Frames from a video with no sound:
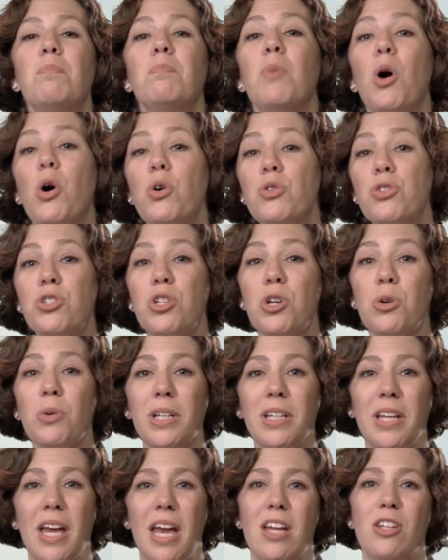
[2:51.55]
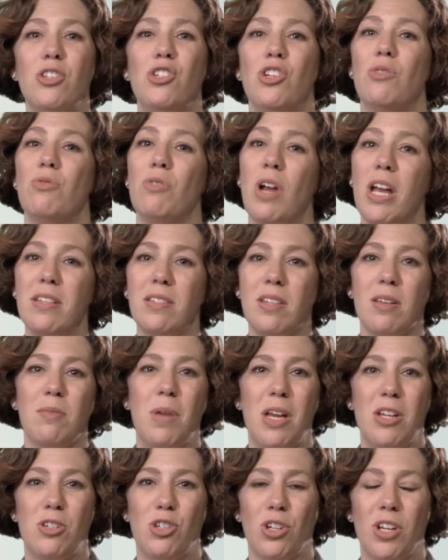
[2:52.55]
Most who engage in raising
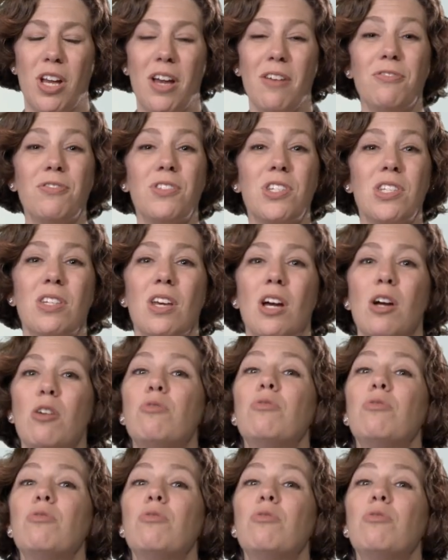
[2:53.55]
major gifts